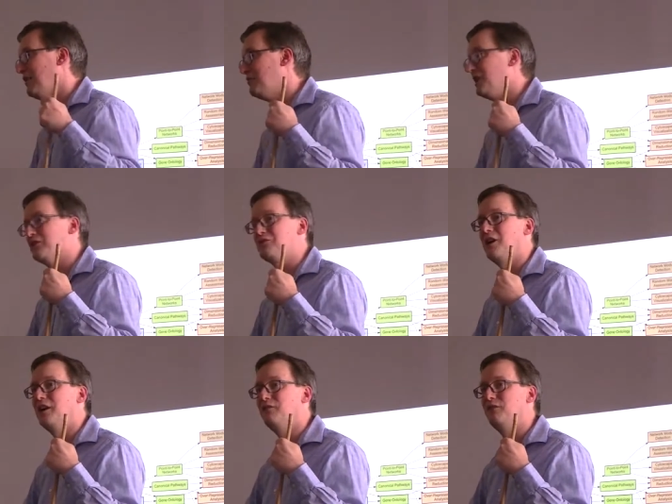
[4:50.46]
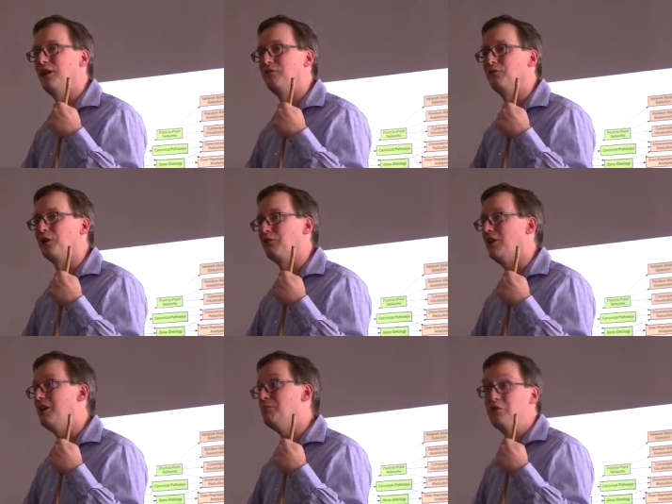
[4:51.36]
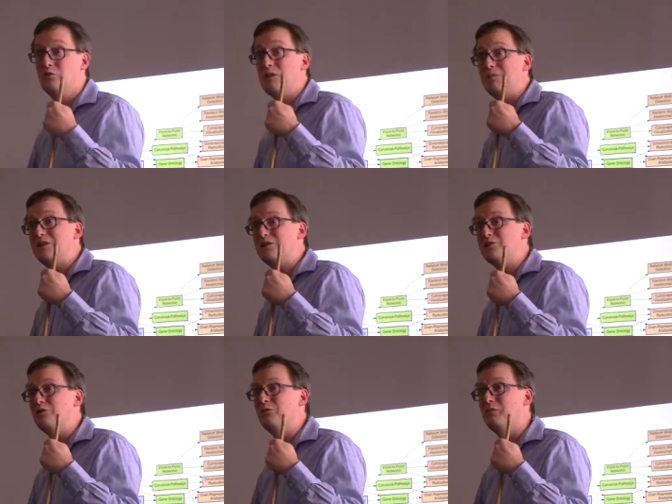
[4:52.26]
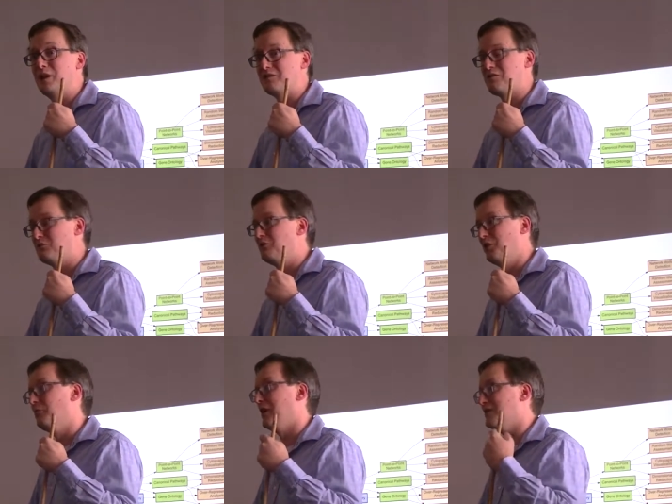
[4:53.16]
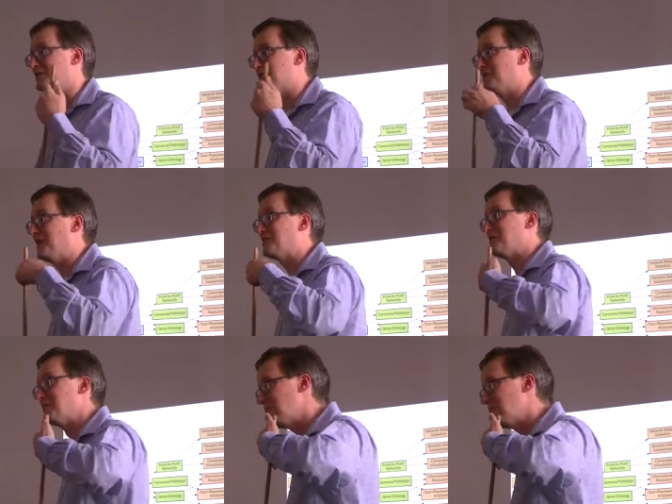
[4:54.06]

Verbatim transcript: being tried for a crime, you might be too, through guilt by association.